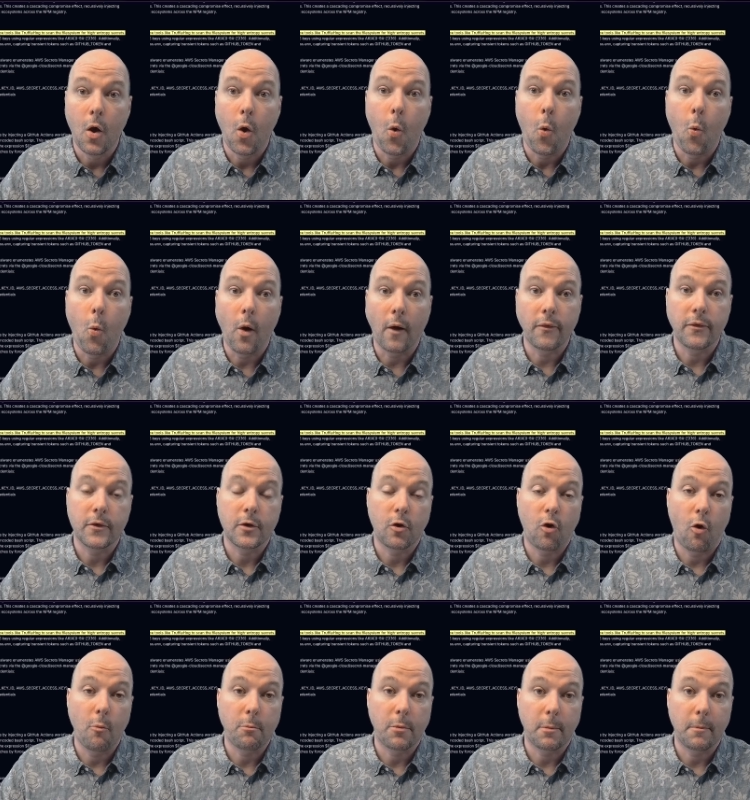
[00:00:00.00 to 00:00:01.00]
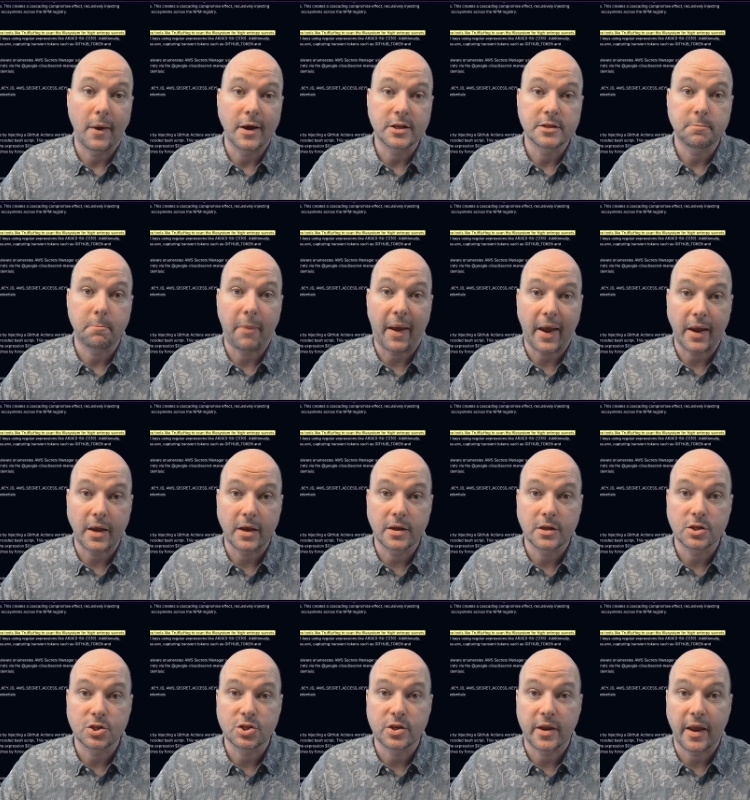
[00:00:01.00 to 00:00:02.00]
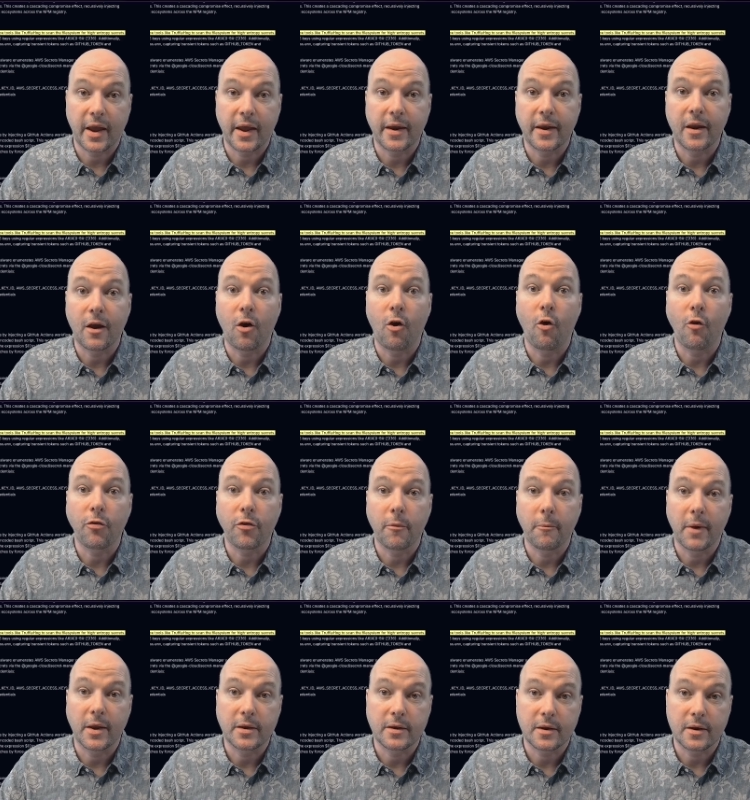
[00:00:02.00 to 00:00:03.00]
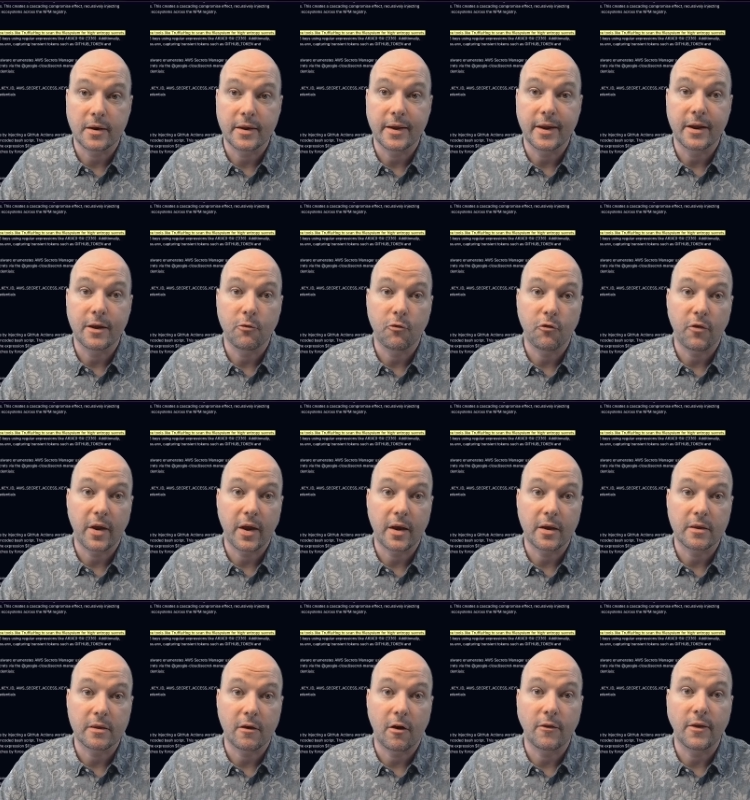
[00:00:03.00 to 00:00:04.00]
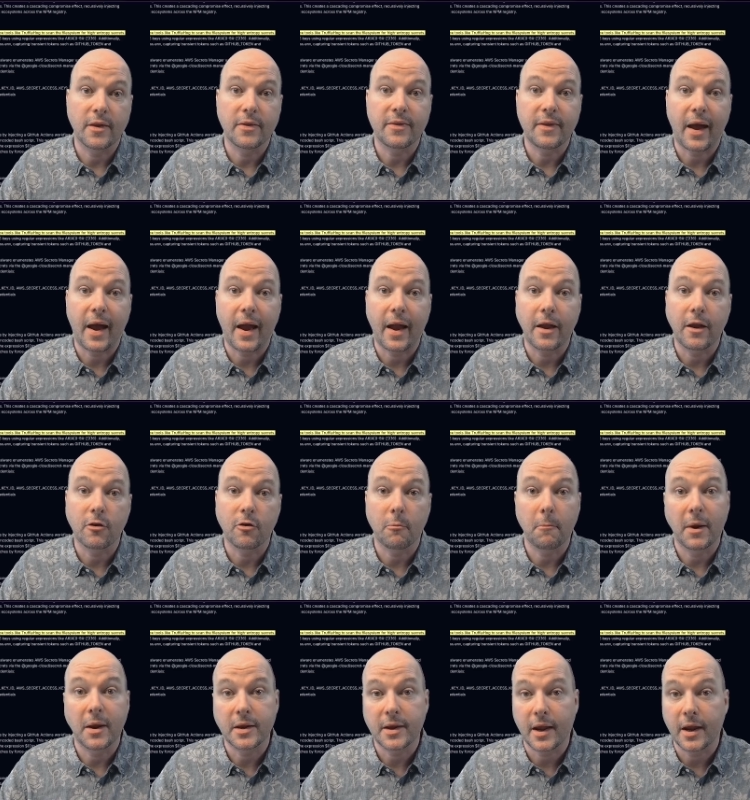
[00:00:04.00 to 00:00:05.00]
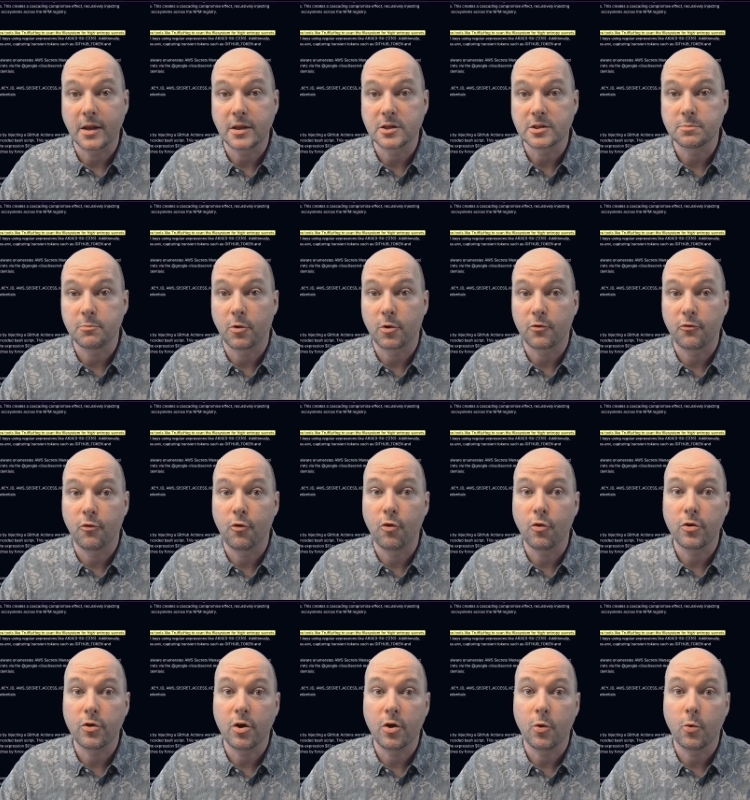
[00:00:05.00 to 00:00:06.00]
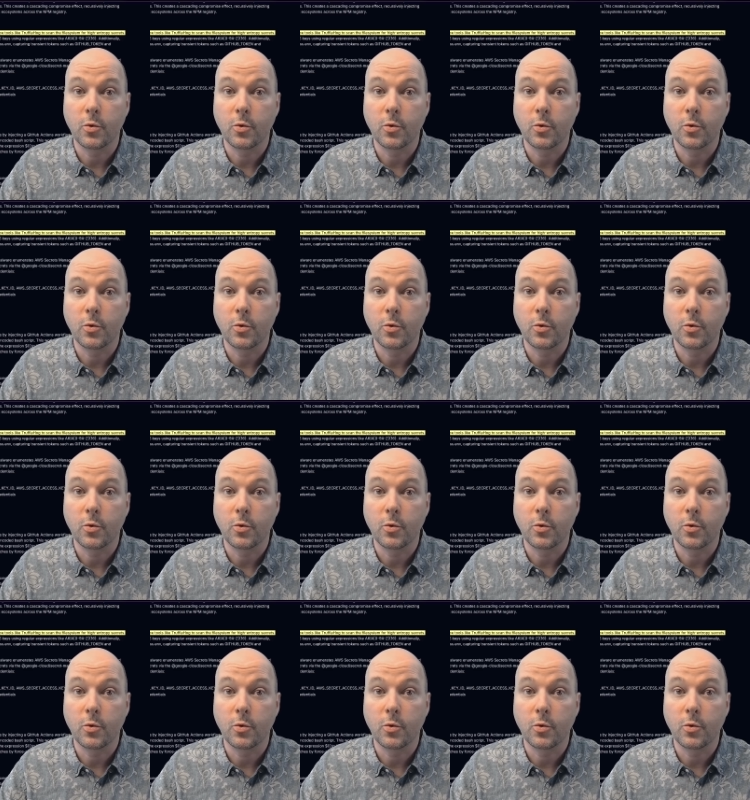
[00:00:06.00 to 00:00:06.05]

One compromised package can automatically infect an entire maintainer's portfolio,